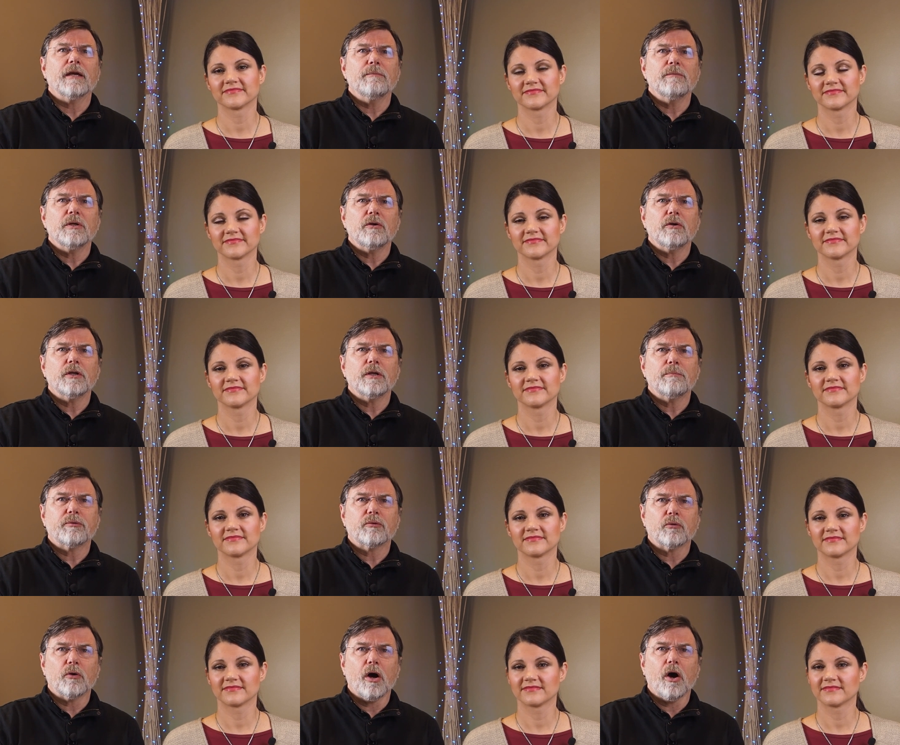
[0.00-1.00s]
Speaker 1: Immunity
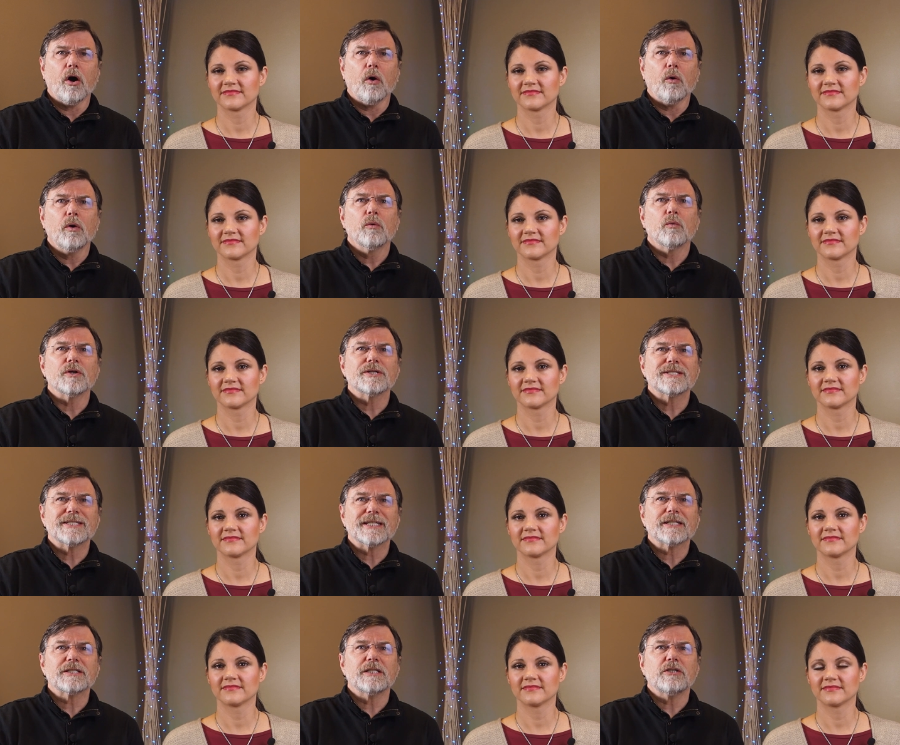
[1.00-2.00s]
Pro were
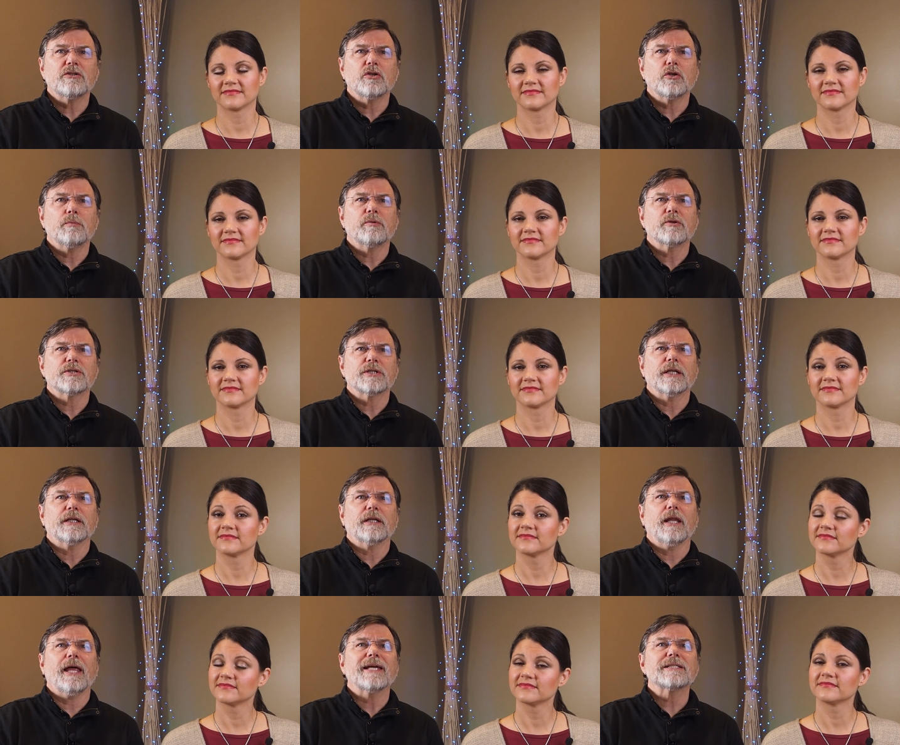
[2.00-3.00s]

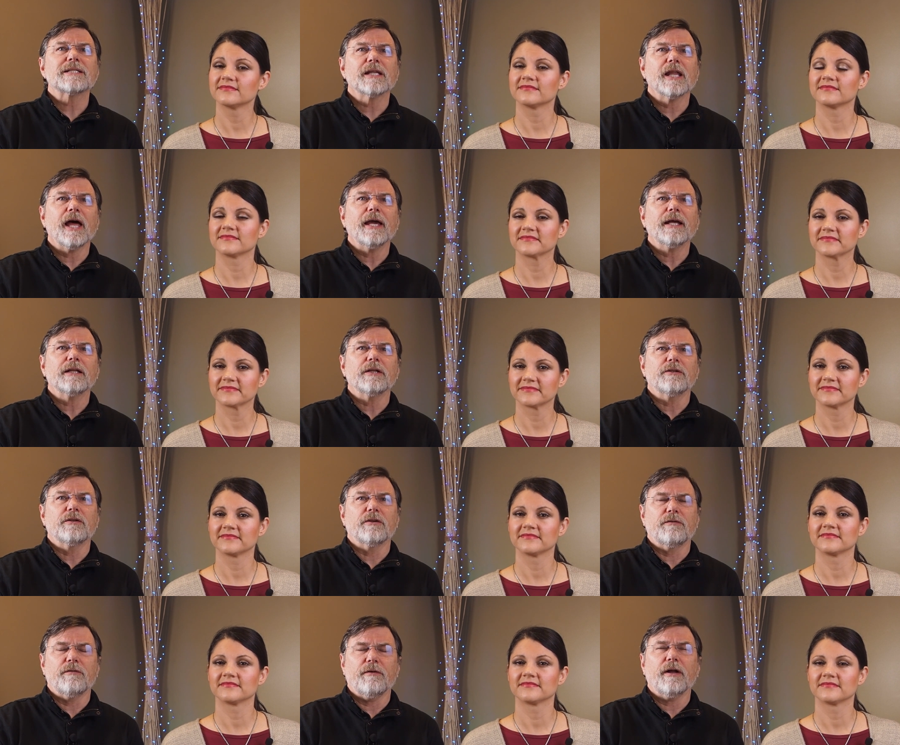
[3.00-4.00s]
62% less likely
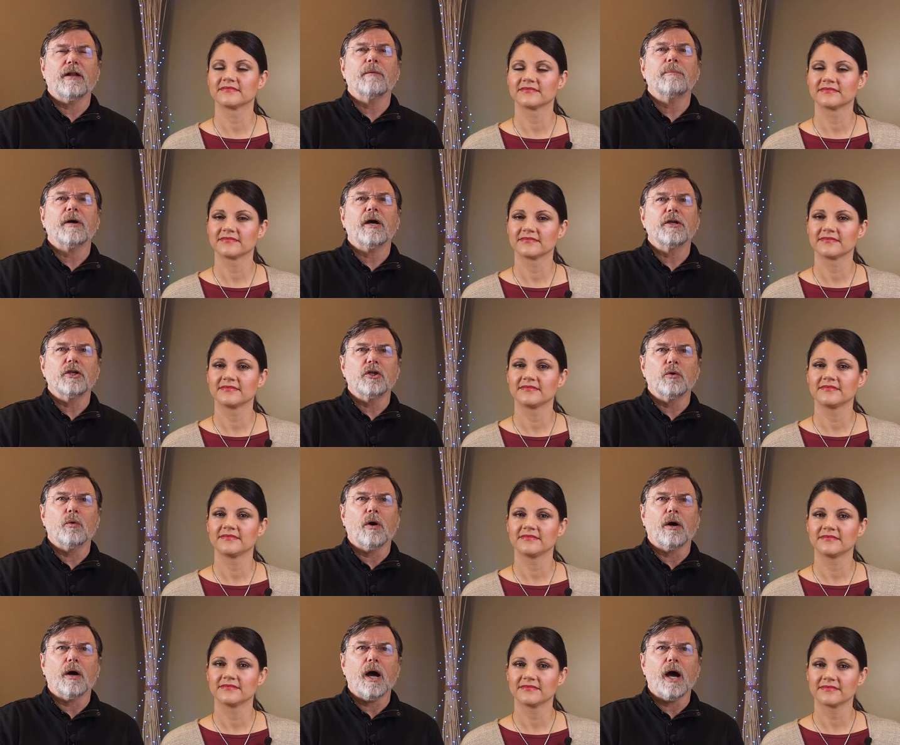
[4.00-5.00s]
to develop a
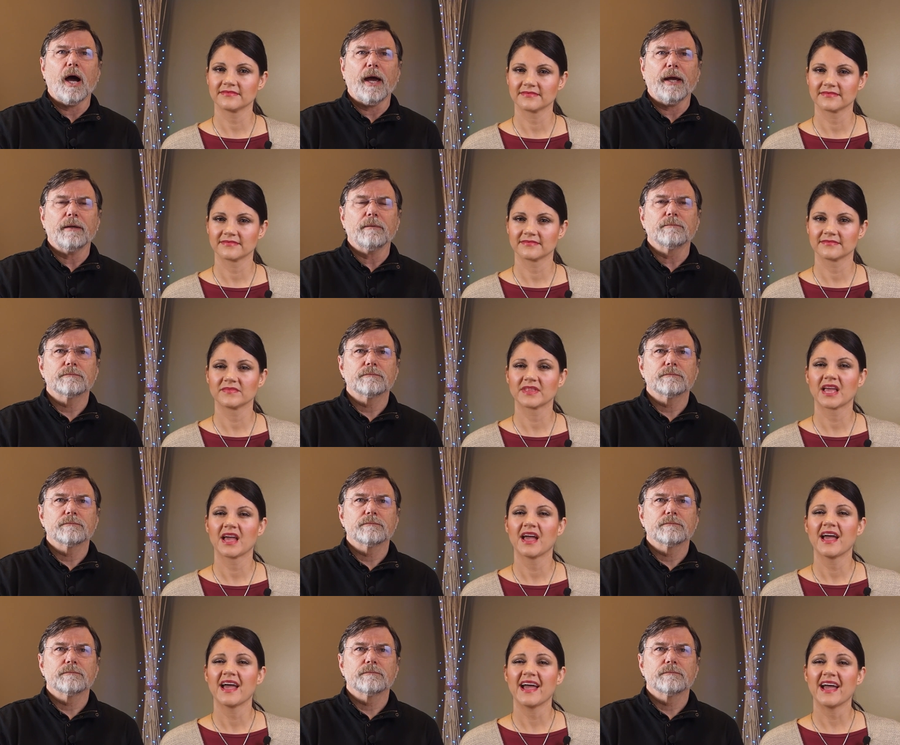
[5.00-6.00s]
URI.
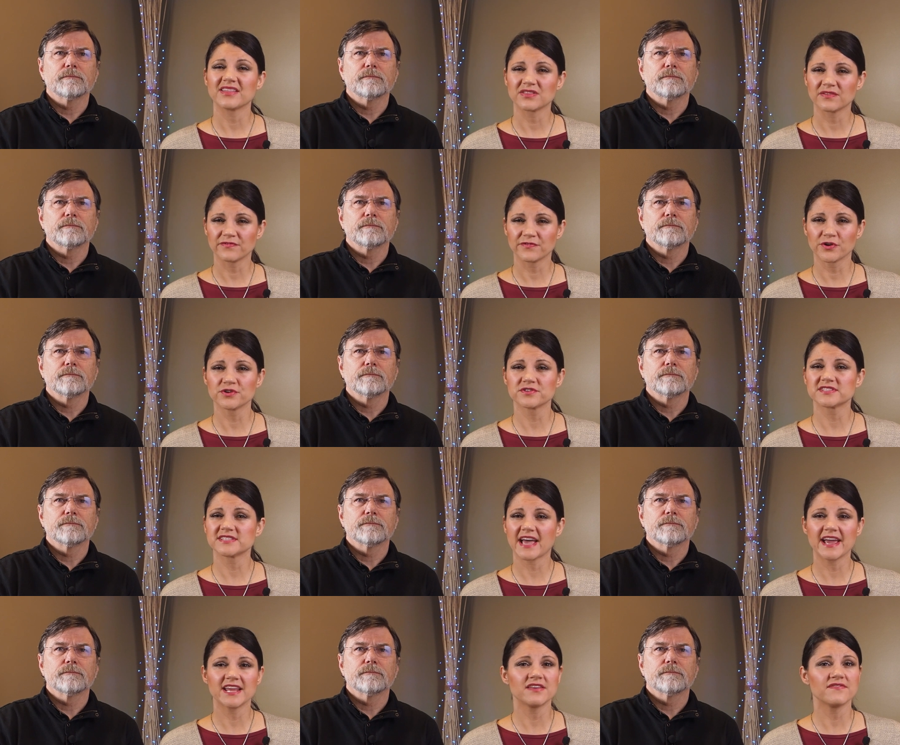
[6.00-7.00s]
Speaker 2: At the first
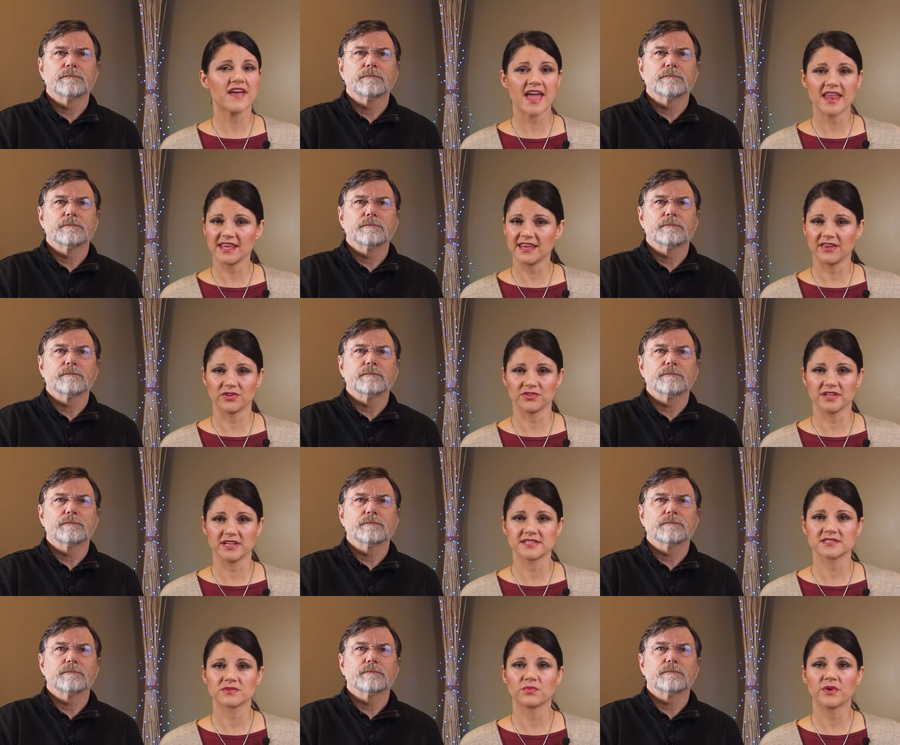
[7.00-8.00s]
sign of any
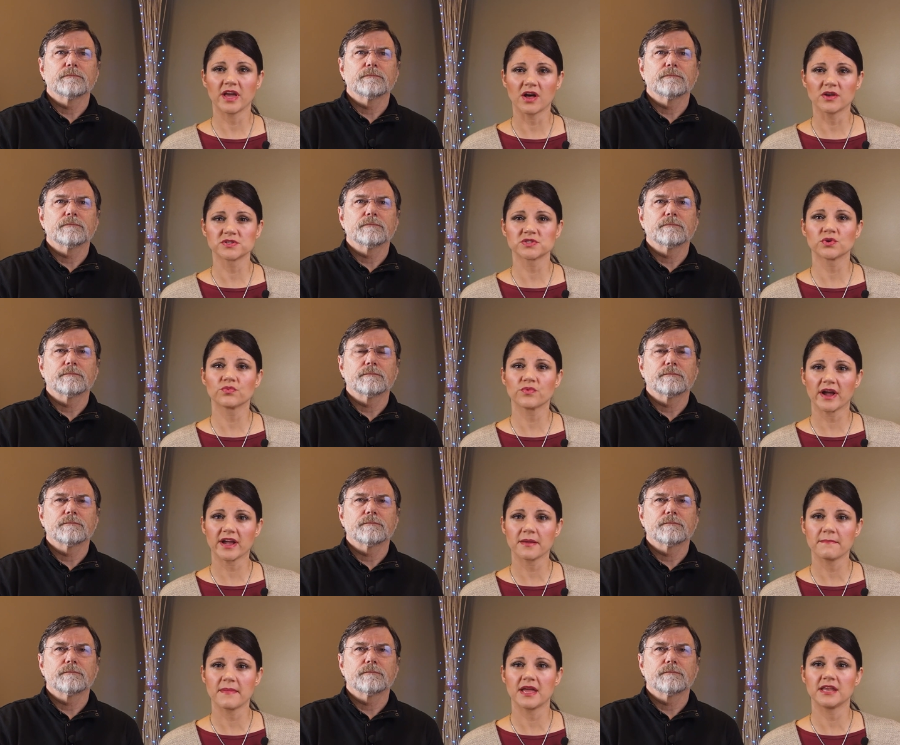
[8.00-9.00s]
illness, we also
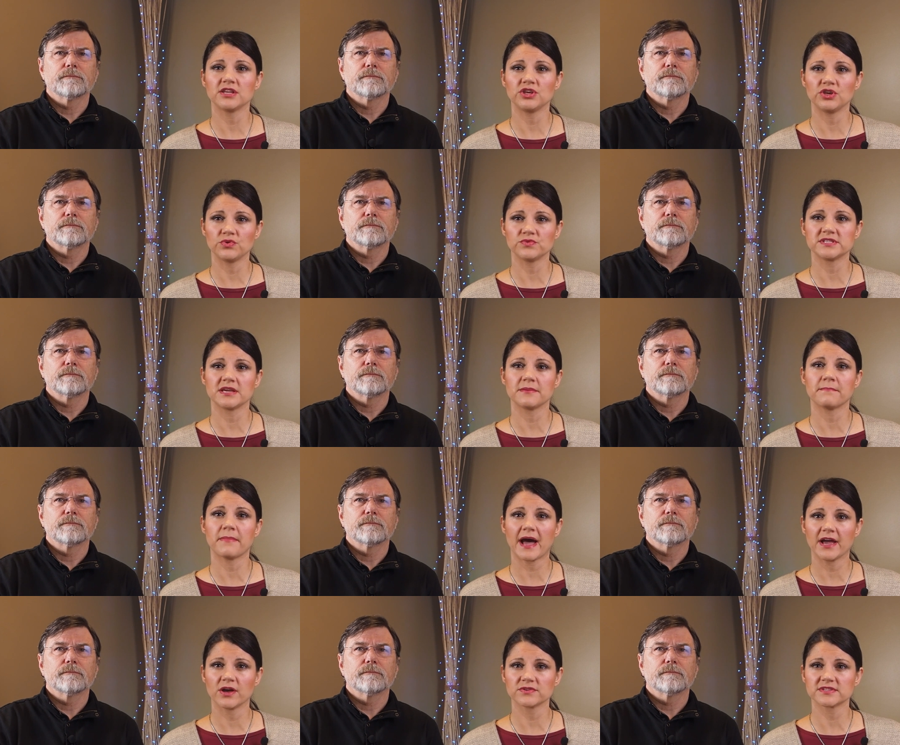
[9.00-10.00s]
recommend using
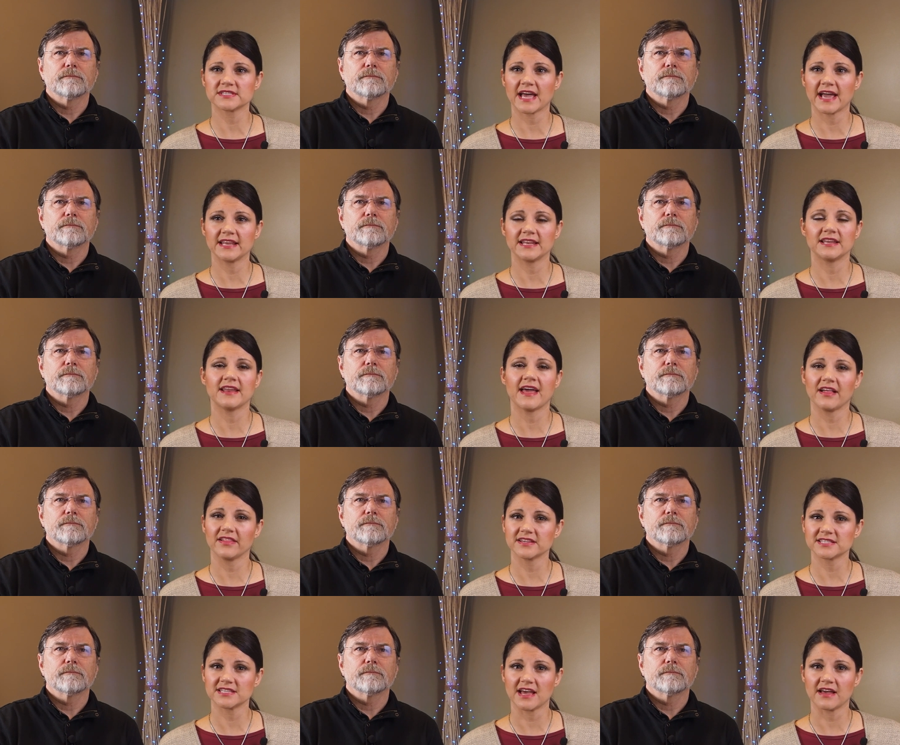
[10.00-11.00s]
Biocidin
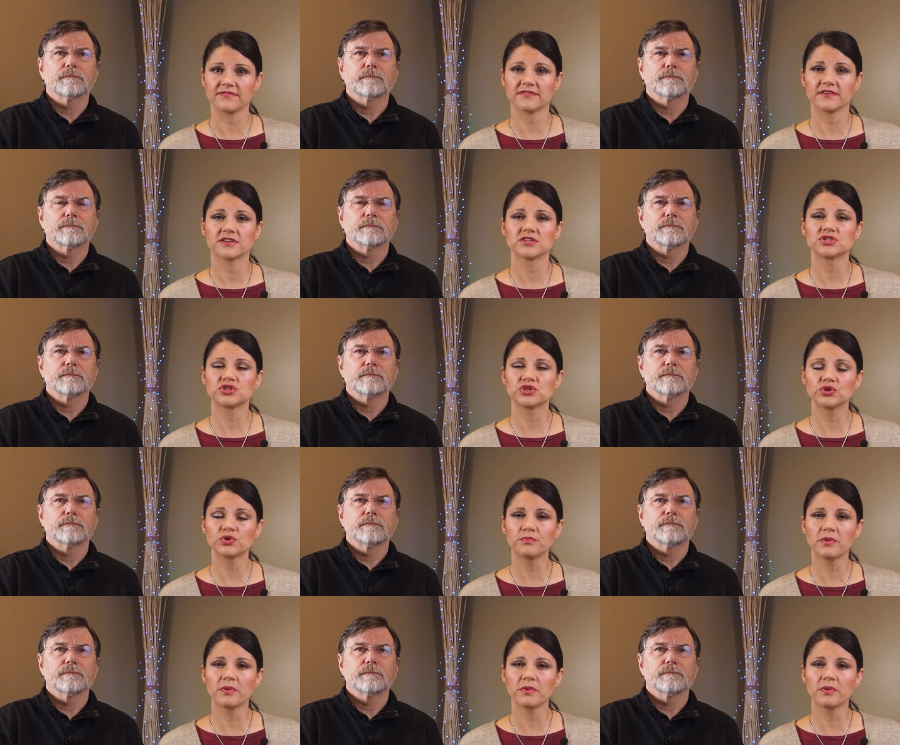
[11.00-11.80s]
LSF, 2